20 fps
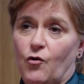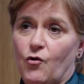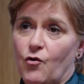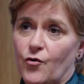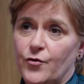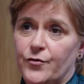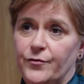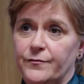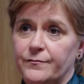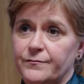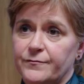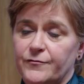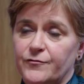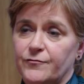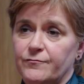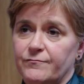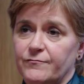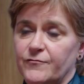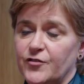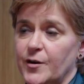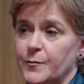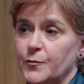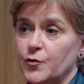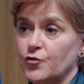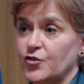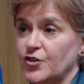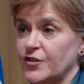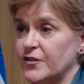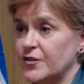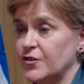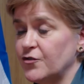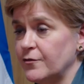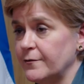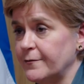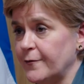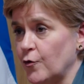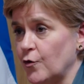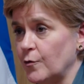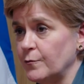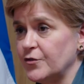on criminal justice
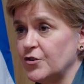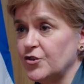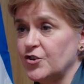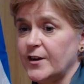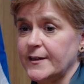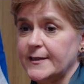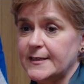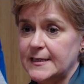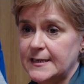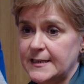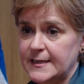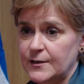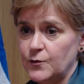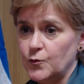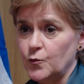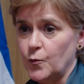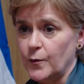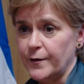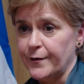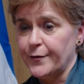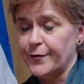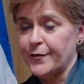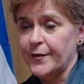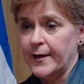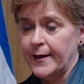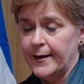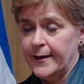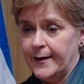reform to try to deal with